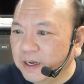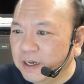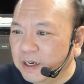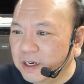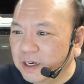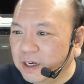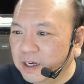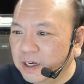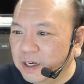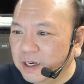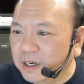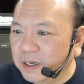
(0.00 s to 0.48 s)

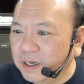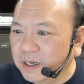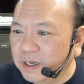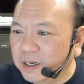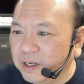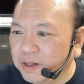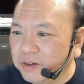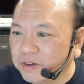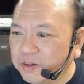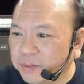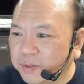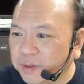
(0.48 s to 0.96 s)

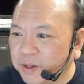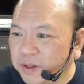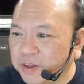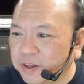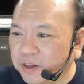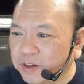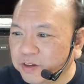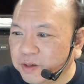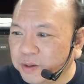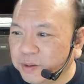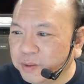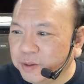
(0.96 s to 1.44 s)
Some of
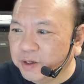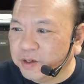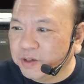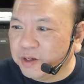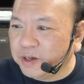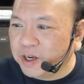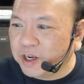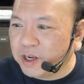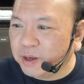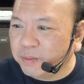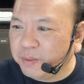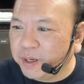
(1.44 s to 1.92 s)
the things I
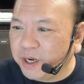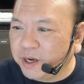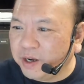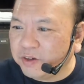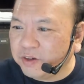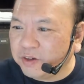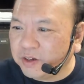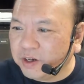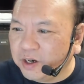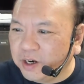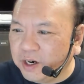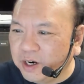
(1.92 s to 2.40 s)
want to talk
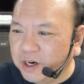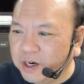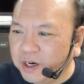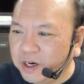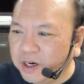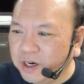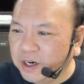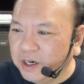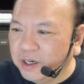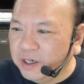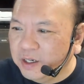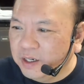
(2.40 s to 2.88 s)
about
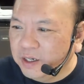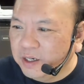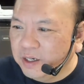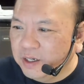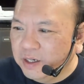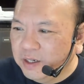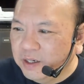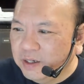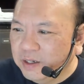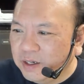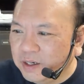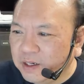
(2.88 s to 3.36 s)
are
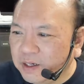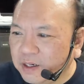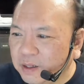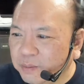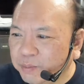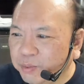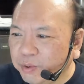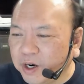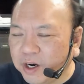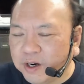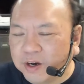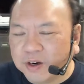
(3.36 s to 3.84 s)

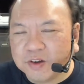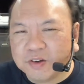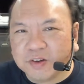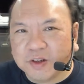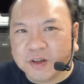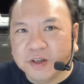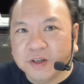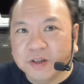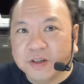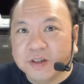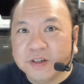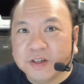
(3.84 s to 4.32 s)

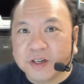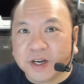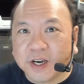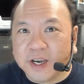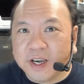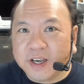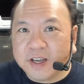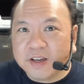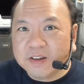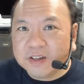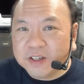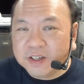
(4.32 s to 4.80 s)
progress on
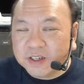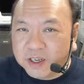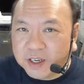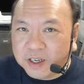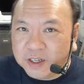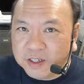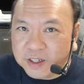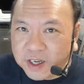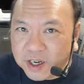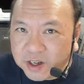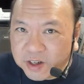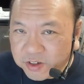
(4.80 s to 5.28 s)
diet
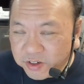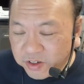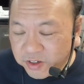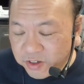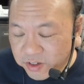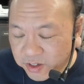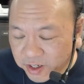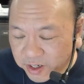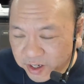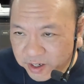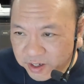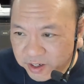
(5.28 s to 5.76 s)
and
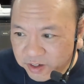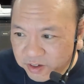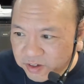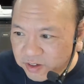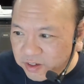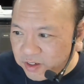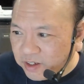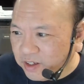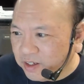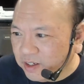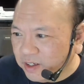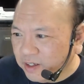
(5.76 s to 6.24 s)

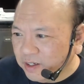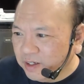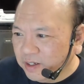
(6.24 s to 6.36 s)
exercise,